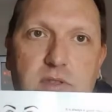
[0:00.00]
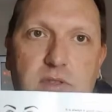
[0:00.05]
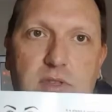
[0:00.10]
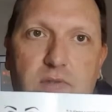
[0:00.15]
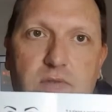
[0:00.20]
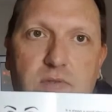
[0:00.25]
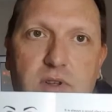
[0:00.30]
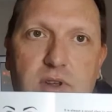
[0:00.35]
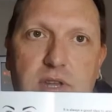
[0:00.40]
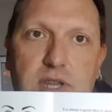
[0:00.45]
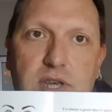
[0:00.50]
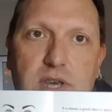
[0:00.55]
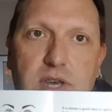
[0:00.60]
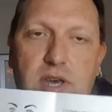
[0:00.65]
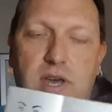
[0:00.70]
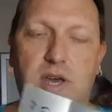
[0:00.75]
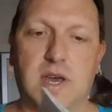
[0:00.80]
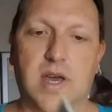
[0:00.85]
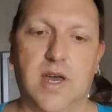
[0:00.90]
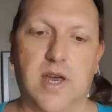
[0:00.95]
different
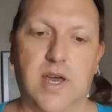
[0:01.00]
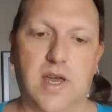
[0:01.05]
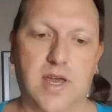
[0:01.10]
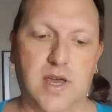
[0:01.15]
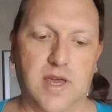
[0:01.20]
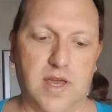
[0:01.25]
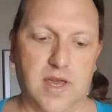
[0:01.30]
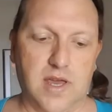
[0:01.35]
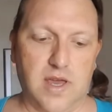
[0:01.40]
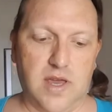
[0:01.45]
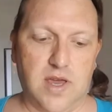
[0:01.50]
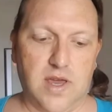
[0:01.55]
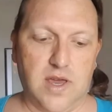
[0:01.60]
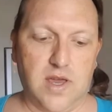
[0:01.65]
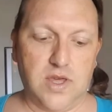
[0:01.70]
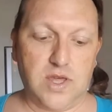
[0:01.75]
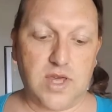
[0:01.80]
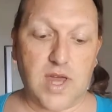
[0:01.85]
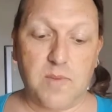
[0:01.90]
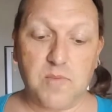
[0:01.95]

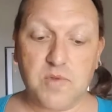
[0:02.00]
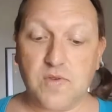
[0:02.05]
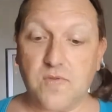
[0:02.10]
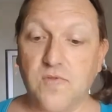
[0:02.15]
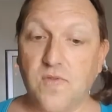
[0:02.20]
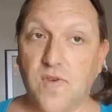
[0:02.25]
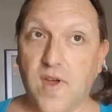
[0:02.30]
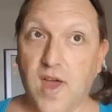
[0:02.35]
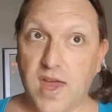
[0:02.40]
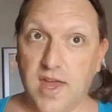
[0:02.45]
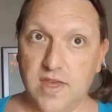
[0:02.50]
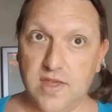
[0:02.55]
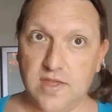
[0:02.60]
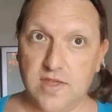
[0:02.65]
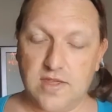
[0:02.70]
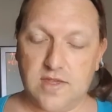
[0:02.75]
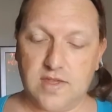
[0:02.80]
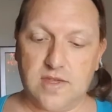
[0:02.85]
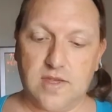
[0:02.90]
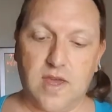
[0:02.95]
shapes of
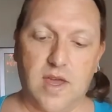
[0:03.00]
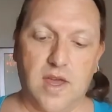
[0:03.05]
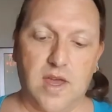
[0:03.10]
face,